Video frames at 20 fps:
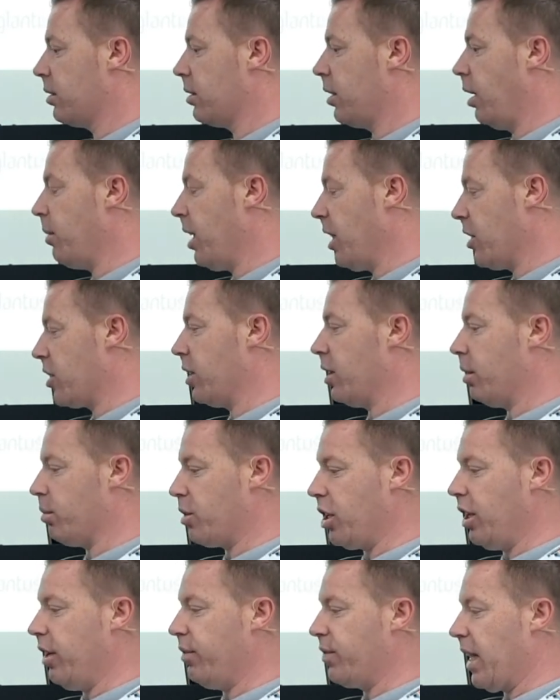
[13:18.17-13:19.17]
I mentioned I'm
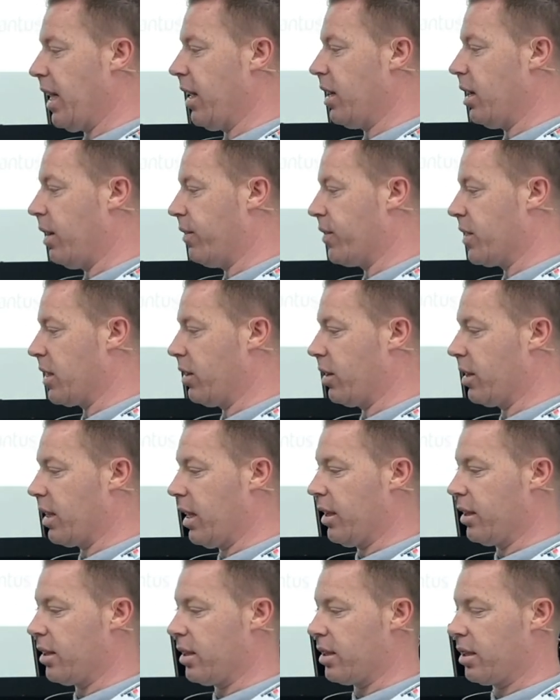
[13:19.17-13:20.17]
Chief Data Officer at
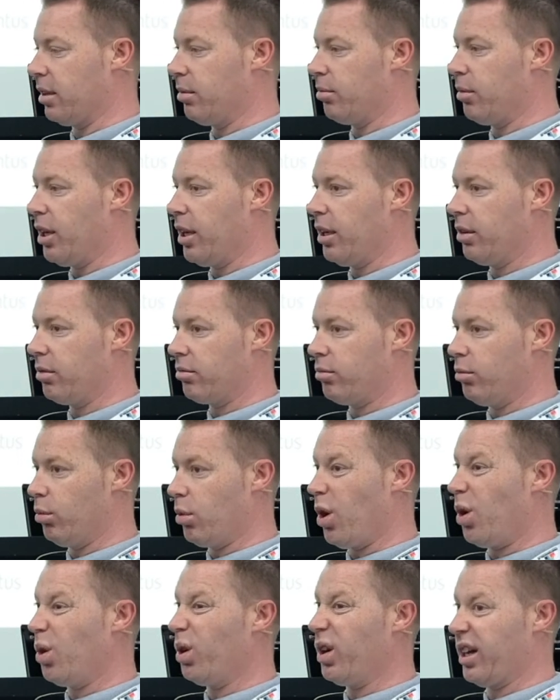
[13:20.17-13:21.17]
Atlantis, and my
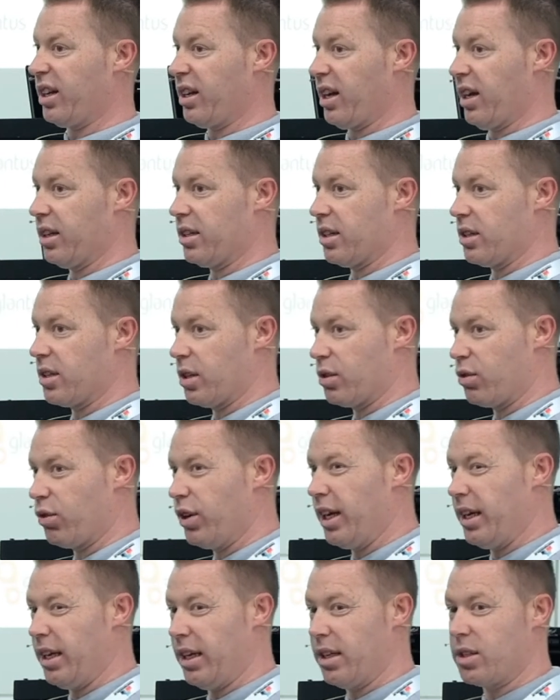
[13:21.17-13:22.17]
role at Atlantis is
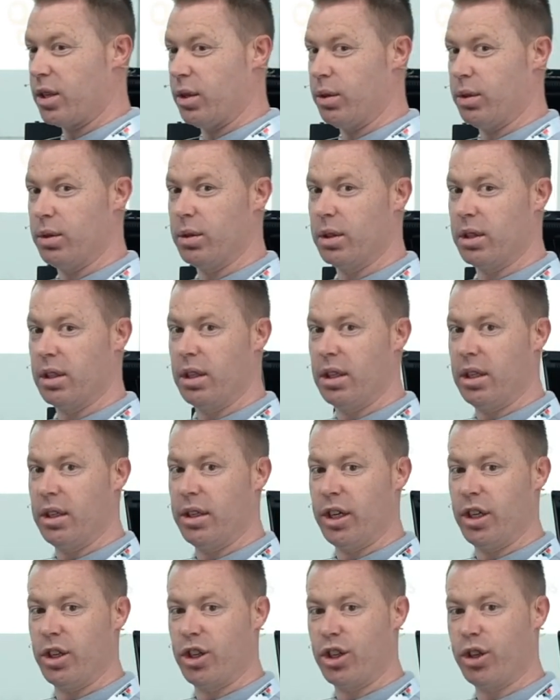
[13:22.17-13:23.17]
really to
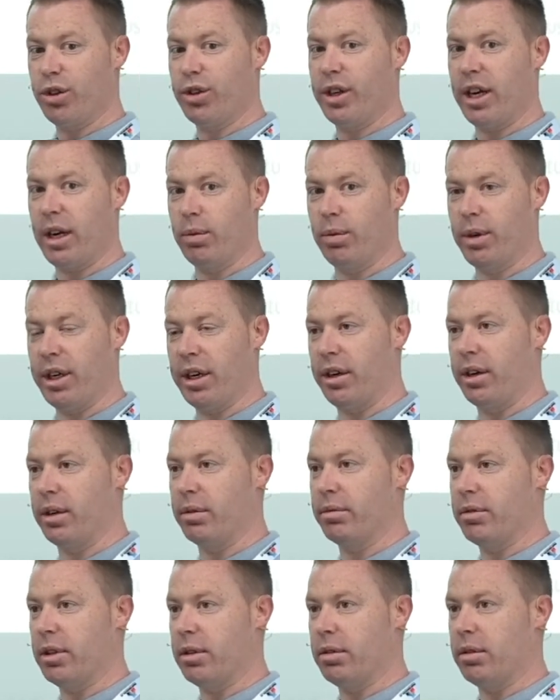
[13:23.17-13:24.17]
ensure that
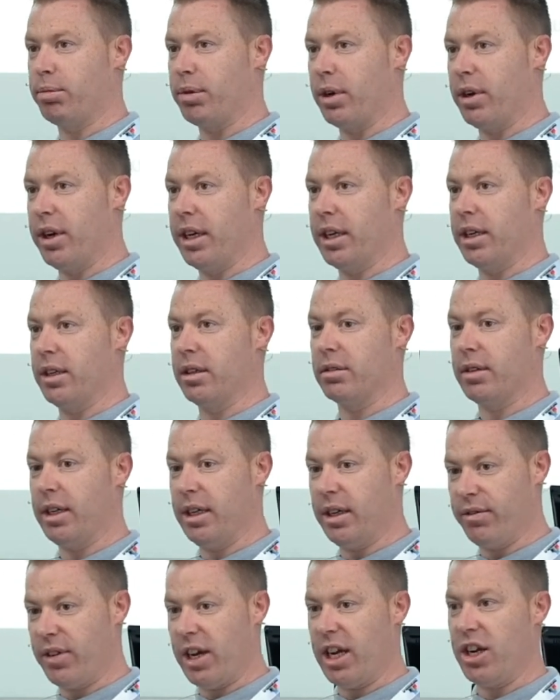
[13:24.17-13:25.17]
we're applying
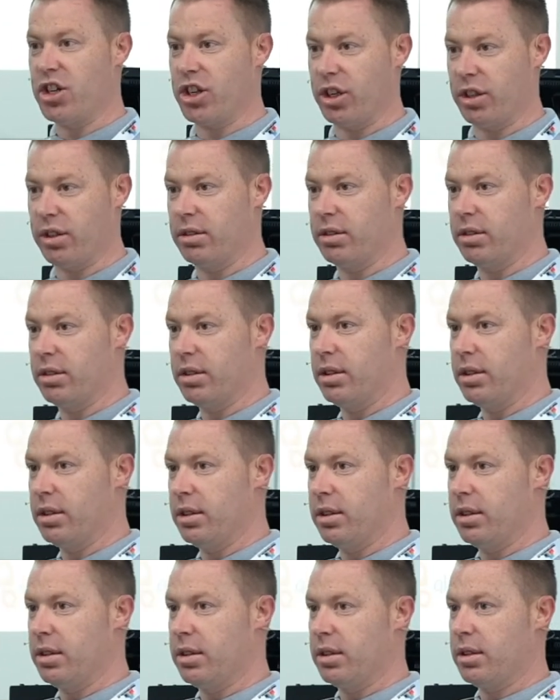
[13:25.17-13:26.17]
innovation
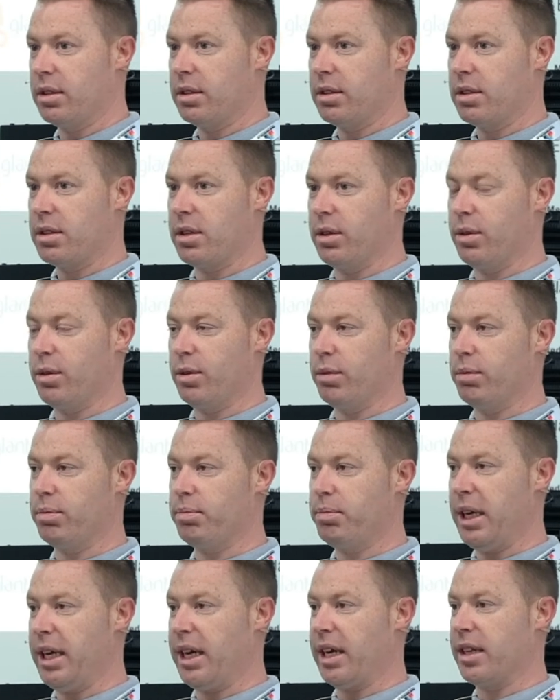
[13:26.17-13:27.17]
to
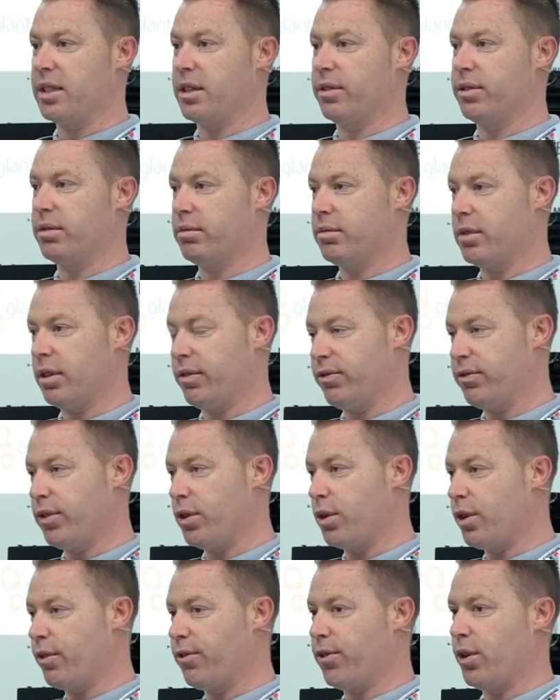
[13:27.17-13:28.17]
be at the
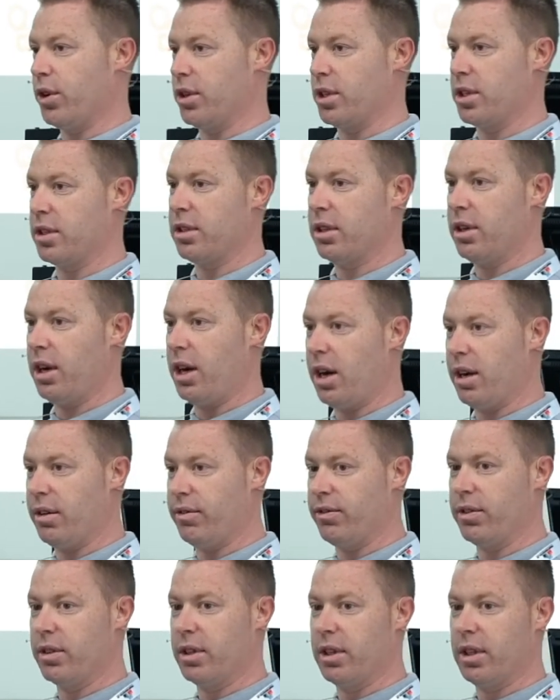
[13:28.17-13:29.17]
forefront
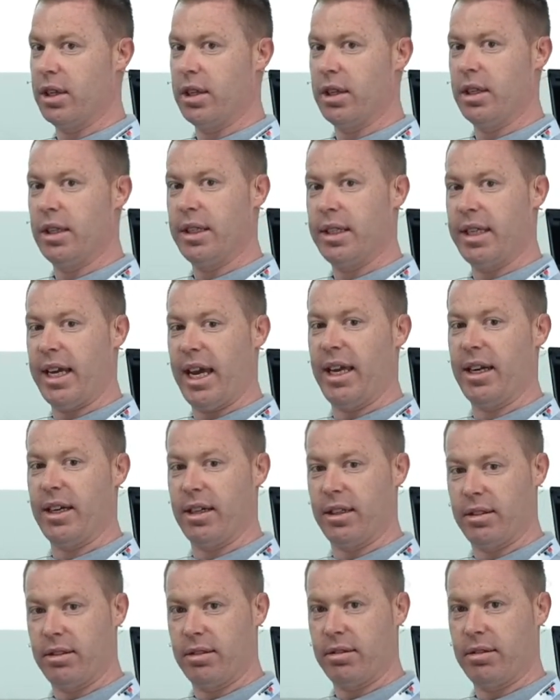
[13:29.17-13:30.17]
of
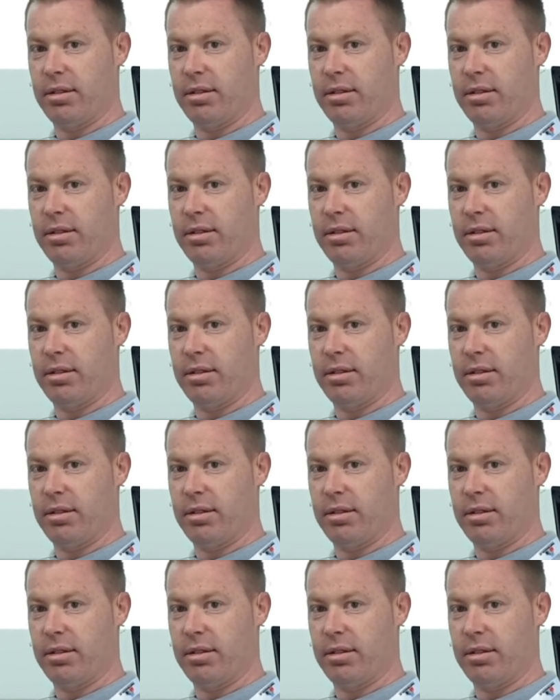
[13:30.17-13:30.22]
data